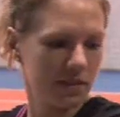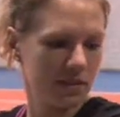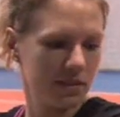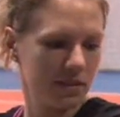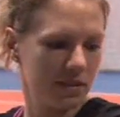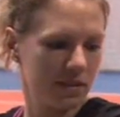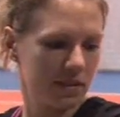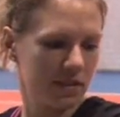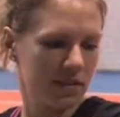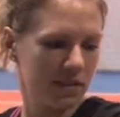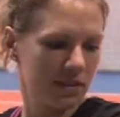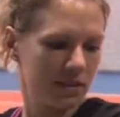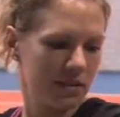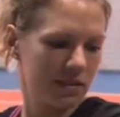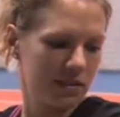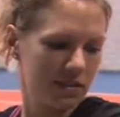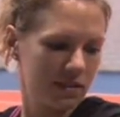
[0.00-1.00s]
of course, the
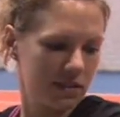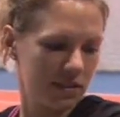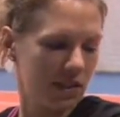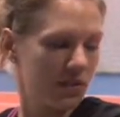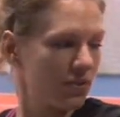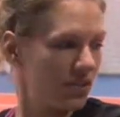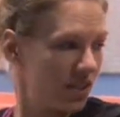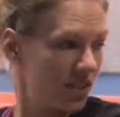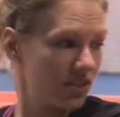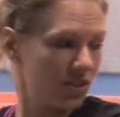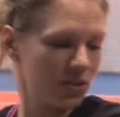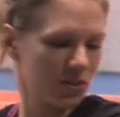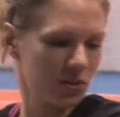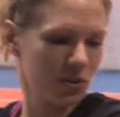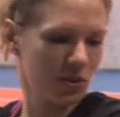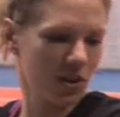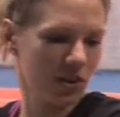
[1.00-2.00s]
part that Michael is
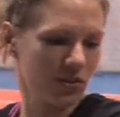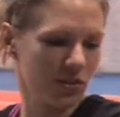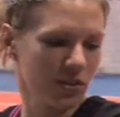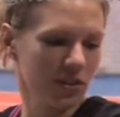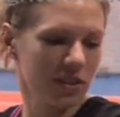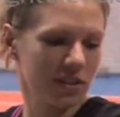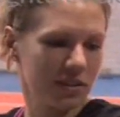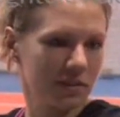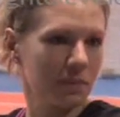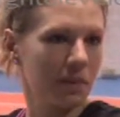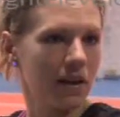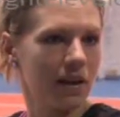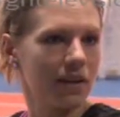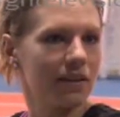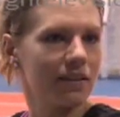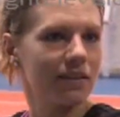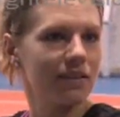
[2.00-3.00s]
a man and he's
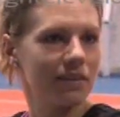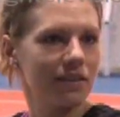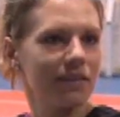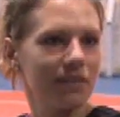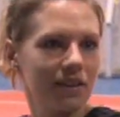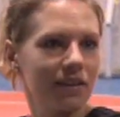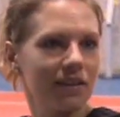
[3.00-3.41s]
stronger, he's